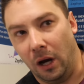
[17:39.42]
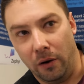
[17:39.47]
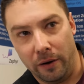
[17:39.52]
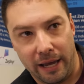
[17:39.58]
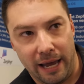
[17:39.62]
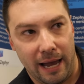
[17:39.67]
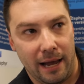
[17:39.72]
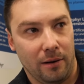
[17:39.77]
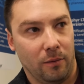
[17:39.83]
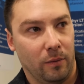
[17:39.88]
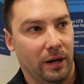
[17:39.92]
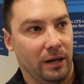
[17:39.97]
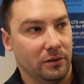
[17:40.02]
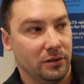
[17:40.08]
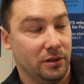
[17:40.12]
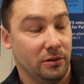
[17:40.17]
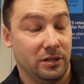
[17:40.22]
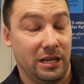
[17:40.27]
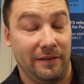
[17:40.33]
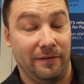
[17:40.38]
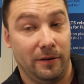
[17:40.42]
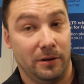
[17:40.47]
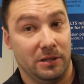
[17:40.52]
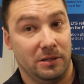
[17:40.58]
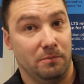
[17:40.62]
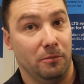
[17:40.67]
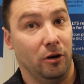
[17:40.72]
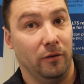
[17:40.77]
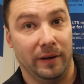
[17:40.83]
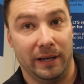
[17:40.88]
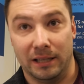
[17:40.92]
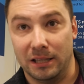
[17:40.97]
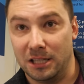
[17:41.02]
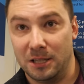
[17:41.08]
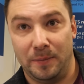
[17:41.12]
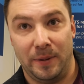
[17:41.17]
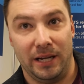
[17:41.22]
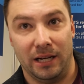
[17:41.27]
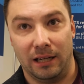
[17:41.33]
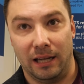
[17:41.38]
Oh yeah, well, so Zephyr is moving at the
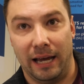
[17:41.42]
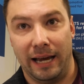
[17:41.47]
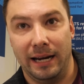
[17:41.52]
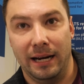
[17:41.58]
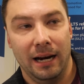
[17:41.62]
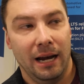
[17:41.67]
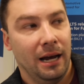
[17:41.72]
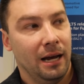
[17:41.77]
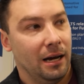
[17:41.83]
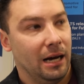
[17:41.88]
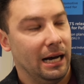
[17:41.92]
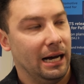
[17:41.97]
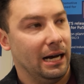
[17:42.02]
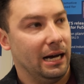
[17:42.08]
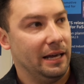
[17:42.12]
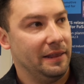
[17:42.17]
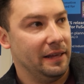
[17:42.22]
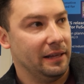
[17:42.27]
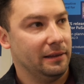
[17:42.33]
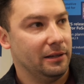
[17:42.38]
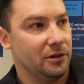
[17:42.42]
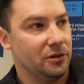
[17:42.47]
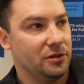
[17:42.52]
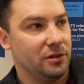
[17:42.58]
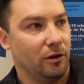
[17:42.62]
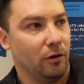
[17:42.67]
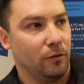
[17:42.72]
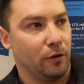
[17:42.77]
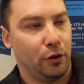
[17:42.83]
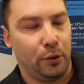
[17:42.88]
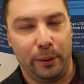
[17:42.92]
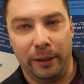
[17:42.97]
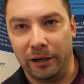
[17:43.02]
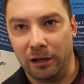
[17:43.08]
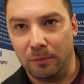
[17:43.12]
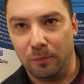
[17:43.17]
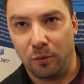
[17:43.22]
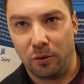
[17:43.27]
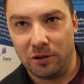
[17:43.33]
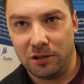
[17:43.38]
speed of light. I think there's over
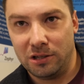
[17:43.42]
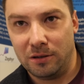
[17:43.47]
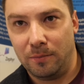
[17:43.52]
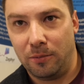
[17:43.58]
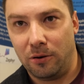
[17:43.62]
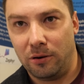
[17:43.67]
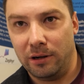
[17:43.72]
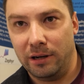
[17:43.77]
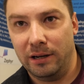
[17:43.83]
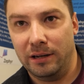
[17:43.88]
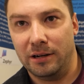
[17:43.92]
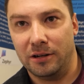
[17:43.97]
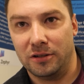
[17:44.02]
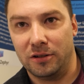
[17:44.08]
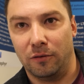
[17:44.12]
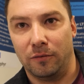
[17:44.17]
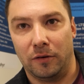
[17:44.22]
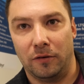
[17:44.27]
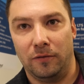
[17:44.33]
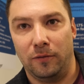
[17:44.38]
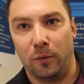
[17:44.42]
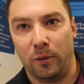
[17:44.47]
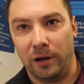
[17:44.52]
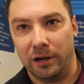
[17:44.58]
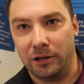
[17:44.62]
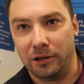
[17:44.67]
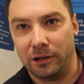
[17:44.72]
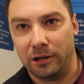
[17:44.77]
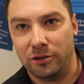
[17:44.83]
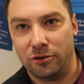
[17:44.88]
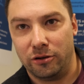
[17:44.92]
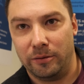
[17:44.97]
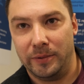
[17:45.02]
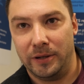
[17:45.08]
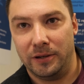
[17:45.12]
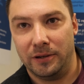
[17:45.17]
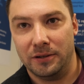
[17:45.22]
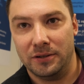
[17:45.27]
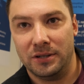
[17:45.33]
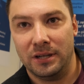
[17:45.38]
300 boards supported, there's over 400
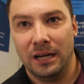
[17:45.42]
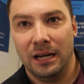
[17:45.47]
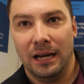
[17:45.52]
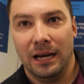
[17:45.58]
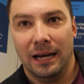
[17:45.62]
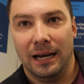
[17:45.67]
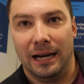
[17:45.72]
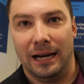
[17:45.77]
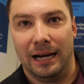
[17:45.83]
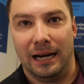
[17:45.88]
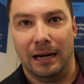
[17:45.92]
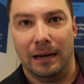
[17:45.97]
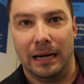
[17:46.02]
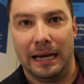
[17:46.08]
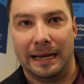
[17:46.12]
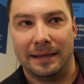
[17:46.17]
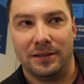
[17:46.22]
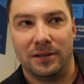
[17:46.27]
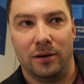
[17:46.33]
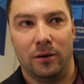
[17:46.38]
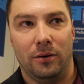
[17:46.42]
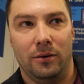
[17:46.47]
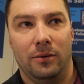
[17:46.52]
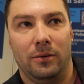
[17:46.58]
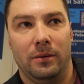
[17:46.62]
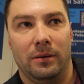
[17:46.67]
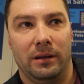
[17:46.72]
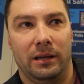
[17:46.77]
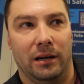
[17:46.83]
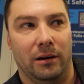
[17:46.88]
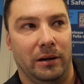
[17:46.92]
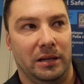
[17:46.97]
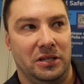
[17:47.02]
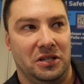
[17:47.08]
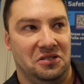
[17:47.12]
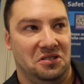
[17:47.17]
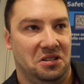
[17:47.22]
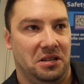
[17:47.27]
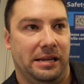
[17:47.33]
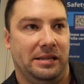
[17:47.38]
contributors, and so, you know,
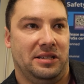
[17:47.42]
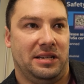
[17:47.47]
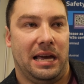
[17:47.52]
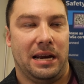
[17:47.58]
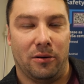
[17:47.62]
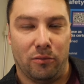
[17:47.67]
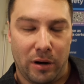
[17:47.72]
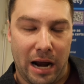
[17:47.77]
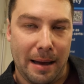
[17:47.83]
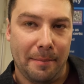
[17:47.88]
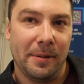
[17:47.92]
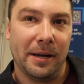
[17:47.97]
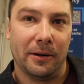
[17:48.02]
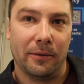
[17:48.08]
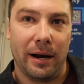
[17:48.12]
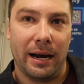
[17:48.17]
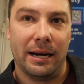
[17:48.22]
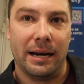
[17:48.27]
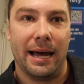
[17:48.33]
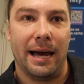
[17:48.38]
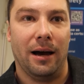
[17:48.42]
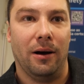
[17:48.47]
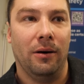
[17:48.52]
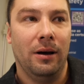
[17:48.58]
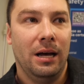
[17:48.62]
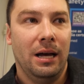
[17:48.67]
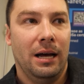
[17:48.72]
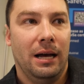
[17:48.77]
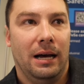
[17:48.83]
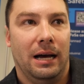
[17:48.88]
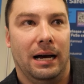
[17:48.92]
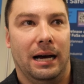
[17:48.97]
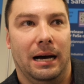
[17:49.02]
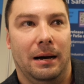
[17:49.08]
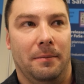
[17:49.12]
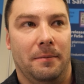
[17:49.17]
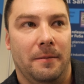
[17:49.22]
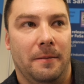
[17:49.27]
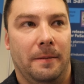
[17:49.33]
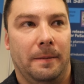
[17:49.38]
it's kind of ramping right now.
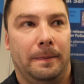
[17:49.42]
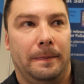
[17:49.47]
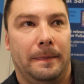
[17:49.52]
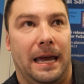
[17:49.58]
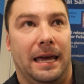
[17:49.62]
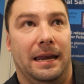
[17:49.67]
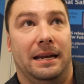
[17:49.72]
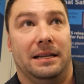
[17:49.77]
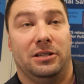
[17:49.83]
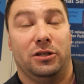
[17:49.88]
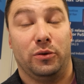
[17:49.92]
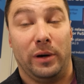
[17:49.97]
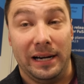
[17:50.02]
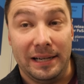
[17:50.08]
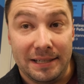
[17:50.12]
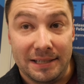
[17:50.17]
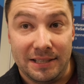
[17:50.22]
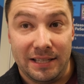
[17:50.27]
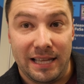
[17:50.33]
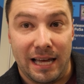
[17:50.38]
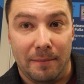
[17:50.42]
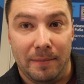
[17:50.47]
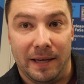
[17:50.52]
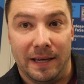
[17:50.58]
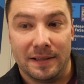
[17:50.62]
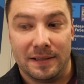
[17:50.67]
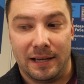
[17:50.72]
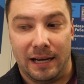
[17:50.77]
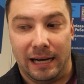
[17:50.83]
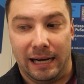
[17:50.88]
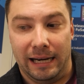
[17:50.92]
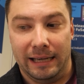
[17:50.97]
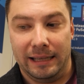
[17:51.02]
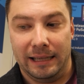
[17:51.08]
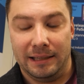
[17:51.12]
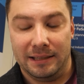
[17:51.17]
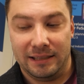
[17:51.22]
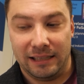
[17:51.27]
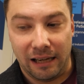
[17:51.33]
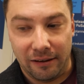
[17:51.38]
And it's great to see that, because I
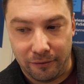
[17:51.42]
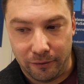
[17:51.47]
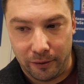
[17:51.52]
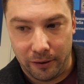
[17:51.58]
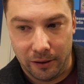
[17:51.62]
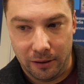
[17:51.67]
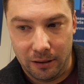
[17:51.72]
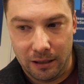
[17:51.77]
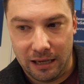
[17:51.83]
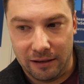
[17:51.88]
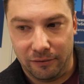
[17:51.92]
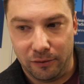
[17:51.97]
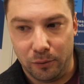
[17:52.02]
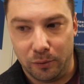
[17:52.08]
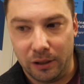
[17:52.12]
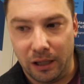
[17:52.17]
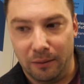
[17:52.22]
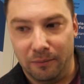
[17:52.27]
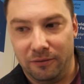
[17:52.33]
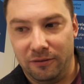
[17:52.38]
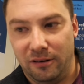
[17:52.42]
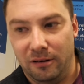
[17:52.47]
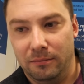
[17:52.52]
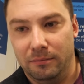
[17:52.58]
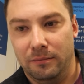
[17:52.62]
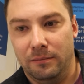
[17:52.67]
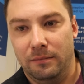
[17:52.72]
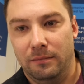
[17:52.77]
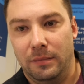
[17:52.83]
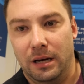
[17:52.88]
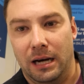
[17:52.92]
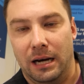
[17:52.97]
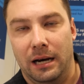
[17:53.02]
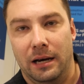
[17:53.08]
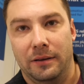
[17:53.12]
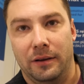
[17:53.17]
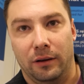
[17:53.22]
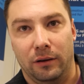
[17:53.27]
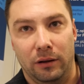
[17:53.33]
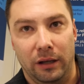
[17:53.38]
think Zephyr, if you come from
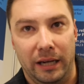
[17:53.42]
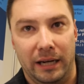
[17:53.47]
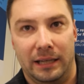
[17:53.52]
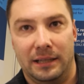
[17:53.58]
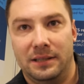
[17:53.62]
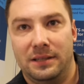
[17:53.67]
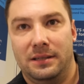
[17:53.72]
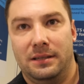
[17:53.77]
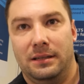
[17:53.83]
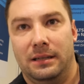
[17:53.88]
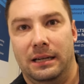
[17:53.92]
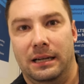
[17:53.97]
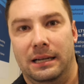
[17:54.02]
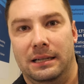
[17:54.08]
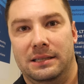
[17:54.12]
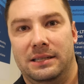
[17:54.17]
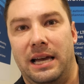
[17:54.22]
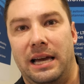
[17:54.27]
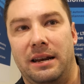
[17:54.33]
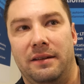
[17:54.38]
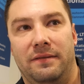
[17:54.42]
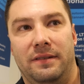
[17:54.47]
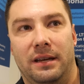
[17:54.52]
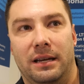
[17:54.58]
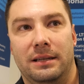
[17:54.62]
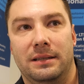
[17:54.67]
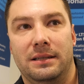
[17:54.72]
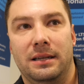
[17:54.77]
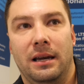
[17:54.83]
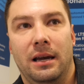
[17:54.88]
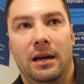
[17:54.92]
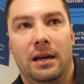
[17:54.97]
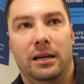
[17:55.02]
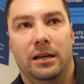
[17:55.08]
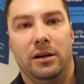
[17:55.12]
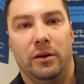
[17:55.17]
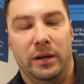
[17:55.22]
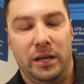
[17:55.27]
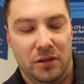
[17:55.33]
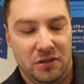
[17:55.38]
the Linux side of things,
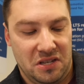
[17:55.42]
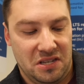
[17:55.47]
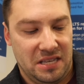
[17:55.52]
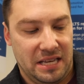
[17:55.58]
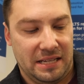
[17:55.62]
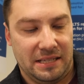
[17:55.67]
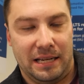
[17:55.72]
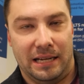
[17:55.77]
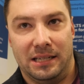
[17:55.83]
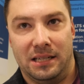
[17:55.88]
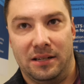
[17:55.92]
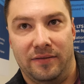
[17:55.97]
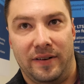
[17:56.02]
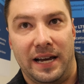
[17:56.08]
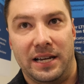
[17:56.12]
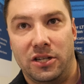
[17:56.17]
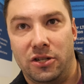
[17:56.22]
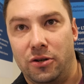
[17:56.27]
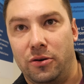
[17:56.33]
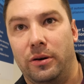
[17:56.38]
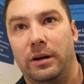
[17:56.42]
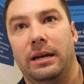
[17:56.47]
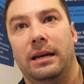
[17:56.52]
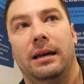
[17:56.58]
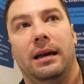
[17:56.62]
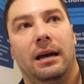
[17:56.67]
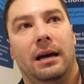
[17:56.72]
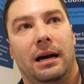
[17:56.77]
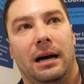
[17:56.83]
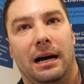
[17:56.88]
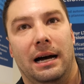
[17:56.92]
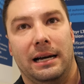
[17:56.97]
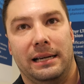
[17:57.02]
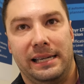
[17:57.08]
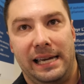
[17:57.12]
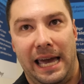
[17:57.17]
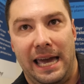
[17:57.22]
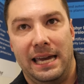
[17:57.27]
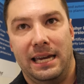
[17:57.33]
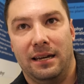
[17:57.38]
you know, it uses things like device tree,
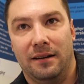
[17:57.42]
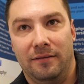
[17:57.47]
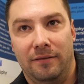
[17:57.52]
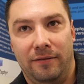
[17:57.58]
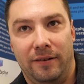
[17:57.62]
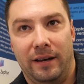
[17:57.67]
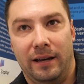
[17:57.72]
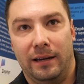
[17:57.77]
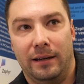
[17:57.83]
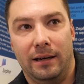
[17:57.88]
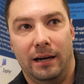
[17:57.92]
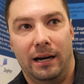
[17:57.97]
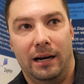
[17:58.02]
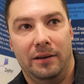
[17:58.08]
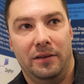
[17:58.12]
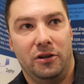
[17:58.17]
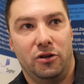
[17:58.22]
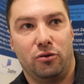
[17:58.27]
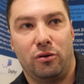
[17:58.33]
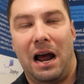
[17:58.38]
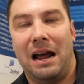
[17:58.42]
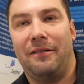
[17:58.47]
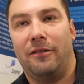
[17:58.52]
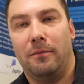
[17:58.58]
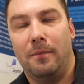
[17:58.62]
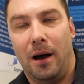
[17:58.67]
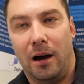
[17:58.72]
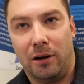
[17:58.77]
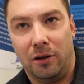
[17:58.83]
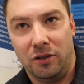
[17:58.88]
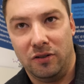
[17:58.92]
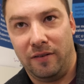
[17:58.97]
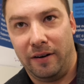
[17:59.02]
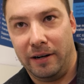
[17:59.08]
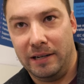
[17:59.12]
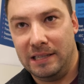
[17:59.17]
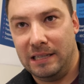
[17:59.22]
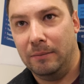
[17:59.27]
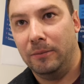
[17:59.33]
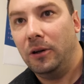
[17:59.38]
kconfig, the driver model is
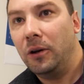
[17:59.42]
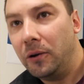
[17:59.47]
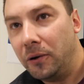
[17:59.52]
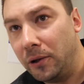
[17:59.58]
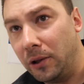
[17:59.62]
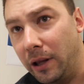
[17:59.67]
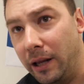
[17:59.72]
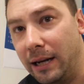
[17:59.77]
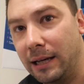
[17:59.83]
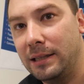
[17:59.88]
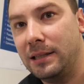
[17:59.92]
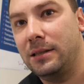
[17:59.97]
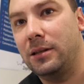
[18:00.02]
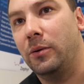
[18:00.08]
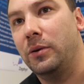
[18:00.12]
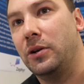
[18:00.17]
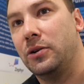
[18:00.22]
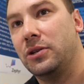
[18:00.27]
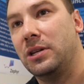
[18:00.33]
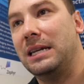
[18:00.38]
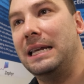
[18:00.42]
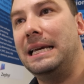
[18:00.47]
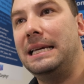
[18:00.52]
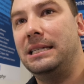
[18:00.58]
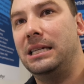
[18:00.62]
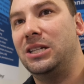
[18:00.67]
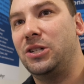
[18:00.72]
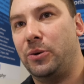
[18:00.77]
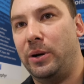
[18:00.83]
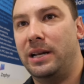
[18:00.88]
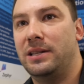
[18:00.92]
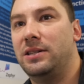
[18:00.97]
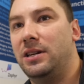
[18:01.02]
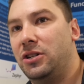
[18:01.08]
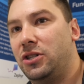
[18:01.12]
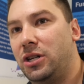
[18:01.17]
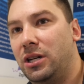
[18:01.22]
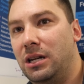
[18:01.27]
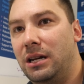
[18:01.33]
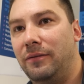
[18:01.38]
very similar to Linux, so there's an easy
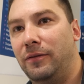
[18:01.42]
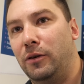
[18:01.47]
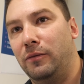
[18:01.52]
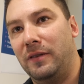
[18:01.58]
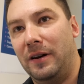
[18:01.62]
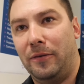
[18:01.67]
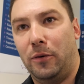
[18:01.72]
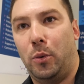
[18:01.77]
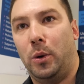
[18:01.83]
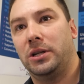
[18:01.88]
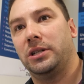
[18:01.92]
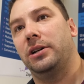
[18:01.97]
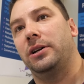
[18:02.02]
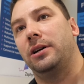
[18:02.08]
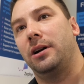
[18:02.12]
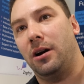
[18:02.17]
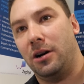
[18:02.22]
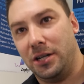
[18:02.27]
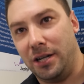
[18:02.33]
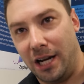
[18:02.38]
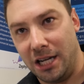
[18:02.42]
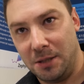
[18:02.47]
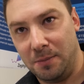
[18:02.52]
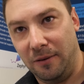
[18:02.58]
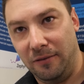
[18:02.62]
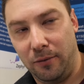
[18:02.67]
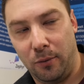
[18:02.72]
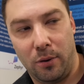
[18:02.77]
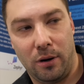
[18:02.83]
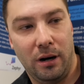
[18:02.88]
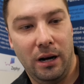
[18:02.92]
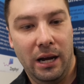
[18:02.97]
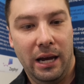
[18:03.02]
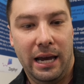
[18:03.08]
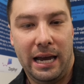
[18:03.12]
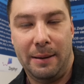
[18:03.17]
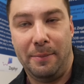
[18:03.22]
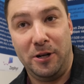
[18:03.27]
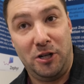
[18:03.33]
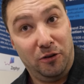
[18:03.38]
transition if you've never worked on an RTOS before,
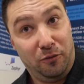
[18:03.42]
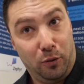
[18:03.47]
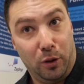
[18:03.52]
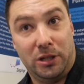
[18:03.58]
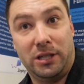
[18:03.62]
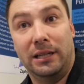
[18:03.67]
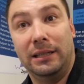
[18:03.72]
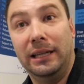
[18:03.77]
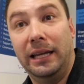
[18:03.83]
but you've worked on